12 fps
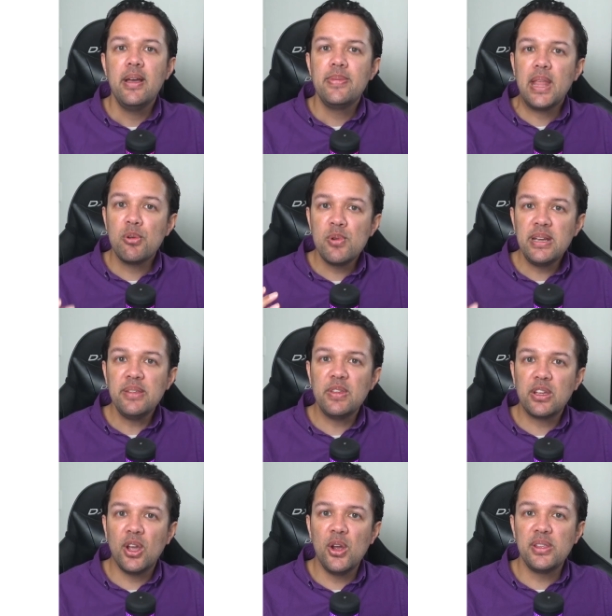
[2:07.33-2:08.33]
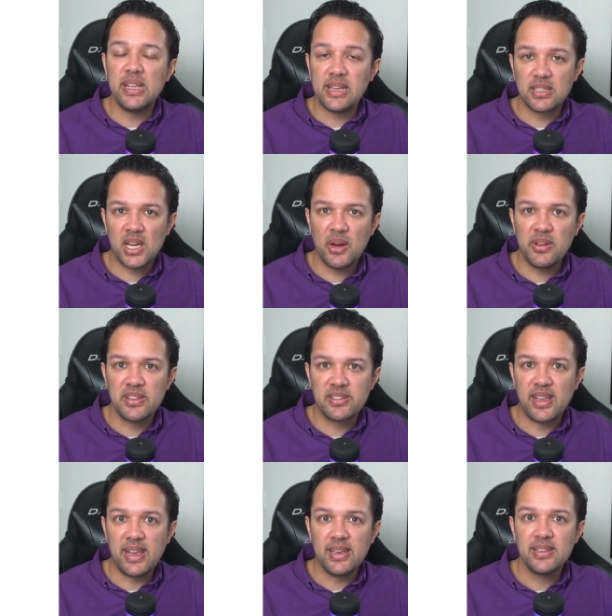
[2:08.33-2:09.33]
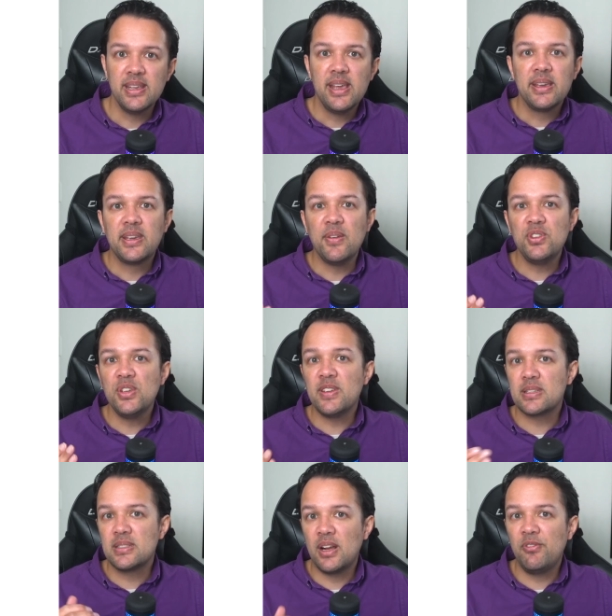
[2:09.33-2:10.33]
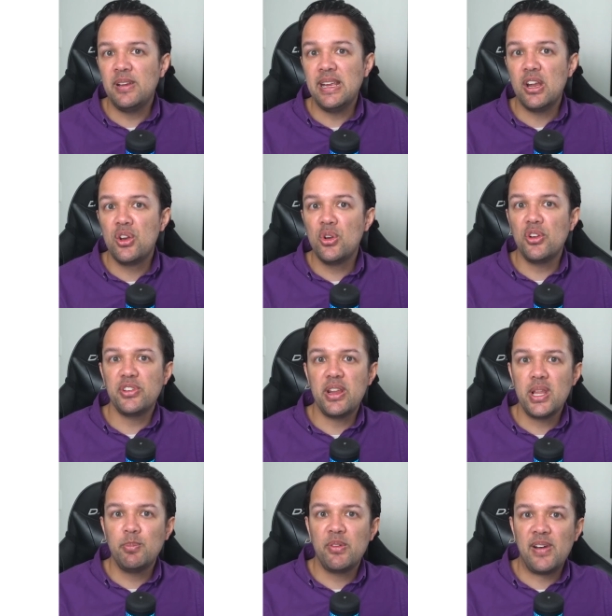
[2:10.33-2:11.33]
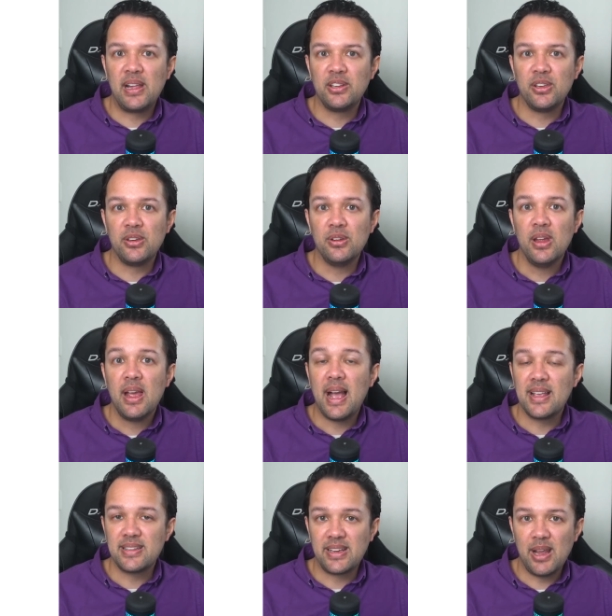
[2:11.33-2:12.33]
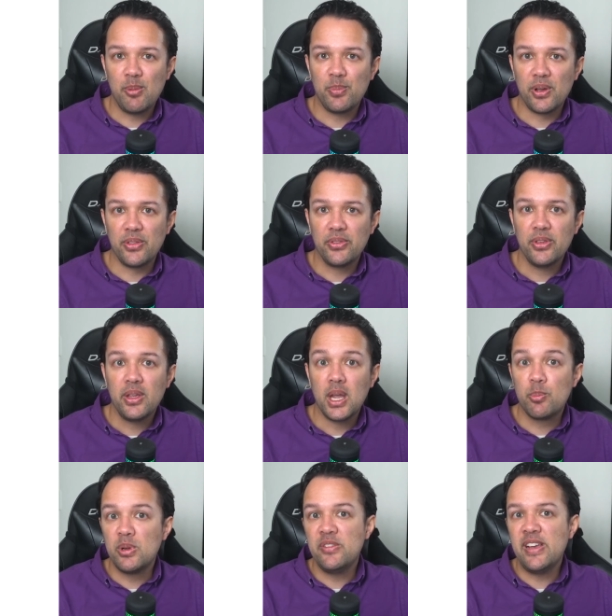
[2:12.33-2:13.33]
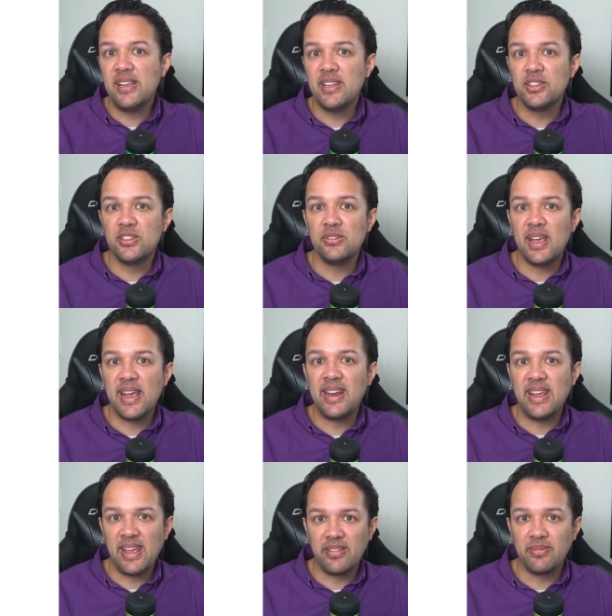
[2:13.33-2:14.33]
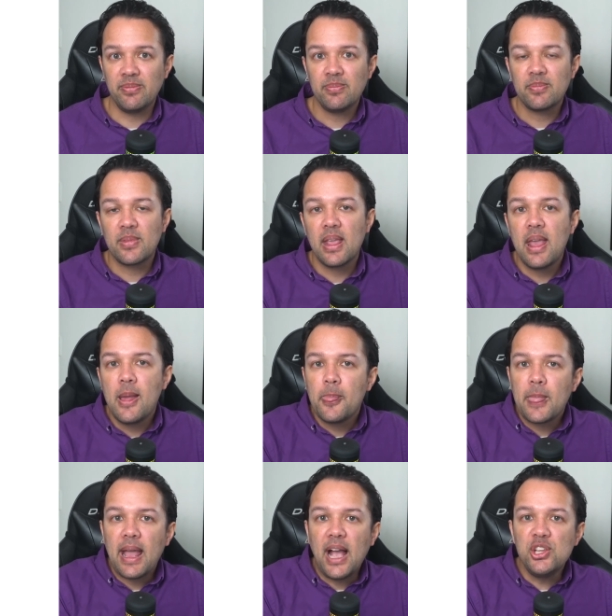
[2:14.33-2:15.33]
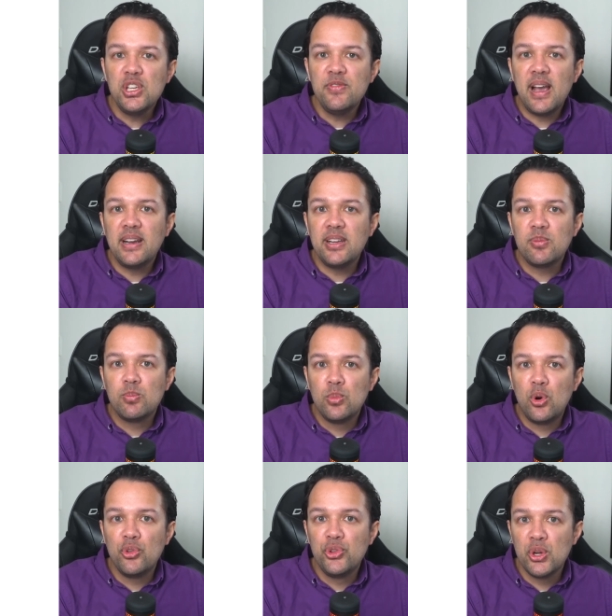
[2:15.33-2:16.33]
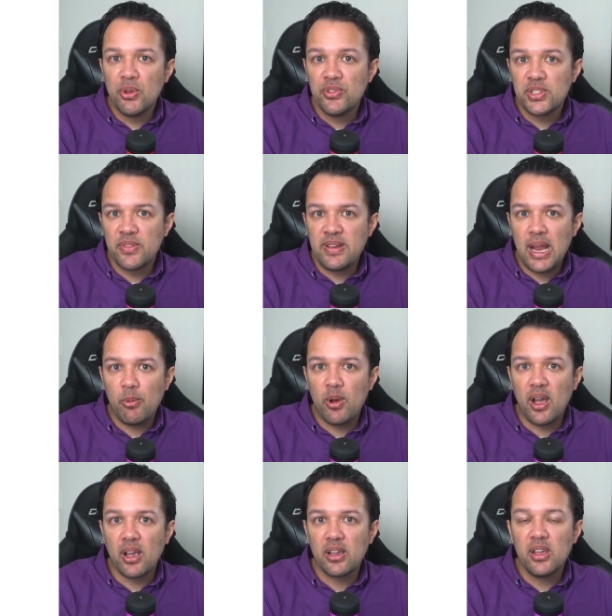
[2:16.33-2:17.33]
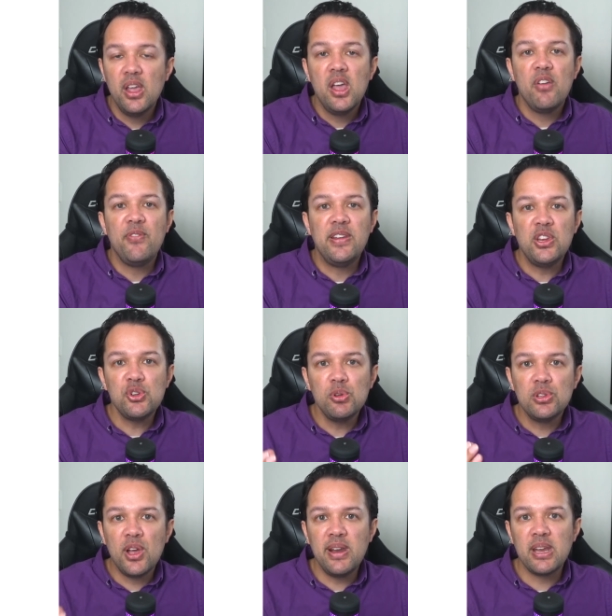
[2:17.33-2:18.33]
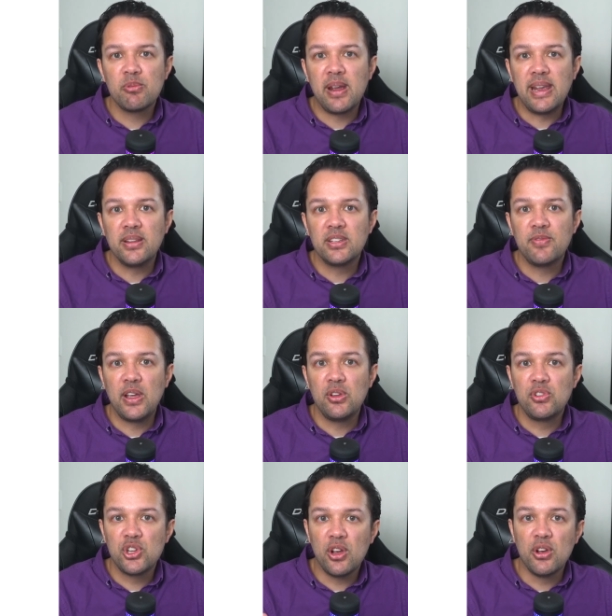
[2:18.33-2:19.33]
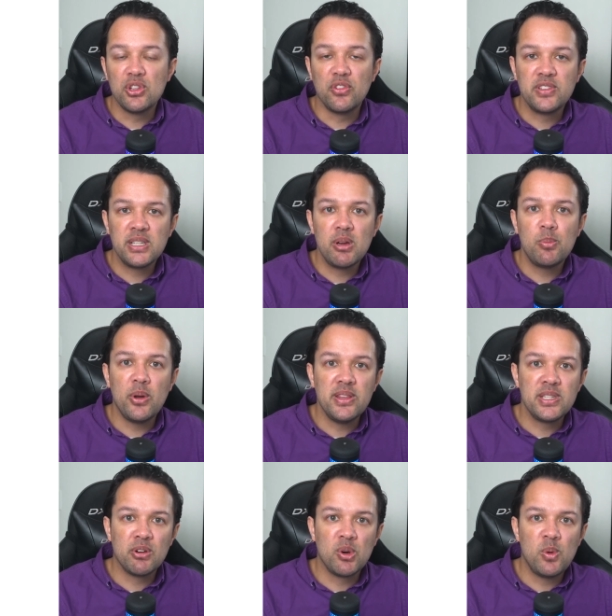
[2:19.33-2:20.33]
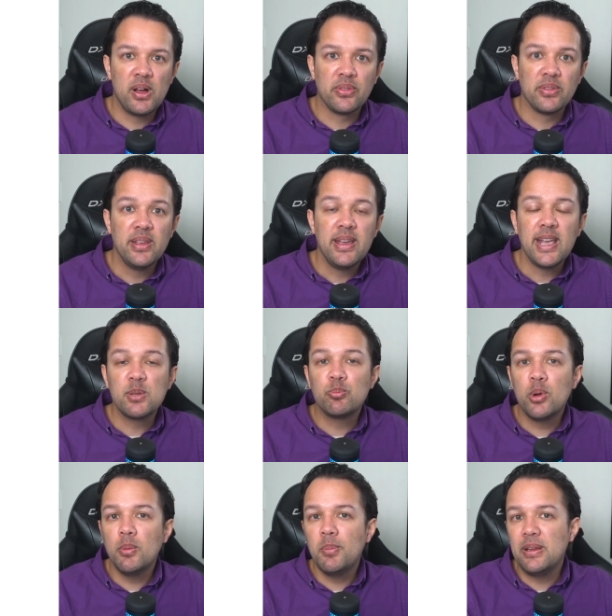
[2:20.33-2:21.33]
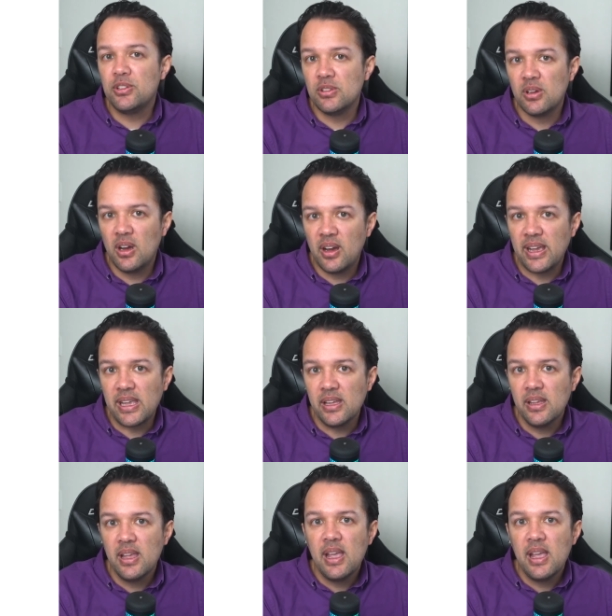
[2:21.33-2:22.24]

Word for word: Now running the code in its current state gives you this lovely not a number value as an output, abbreviated to N A N. As you've added more neurons to the network, the initial learning rate that you chose of zero point zero one is probably too high,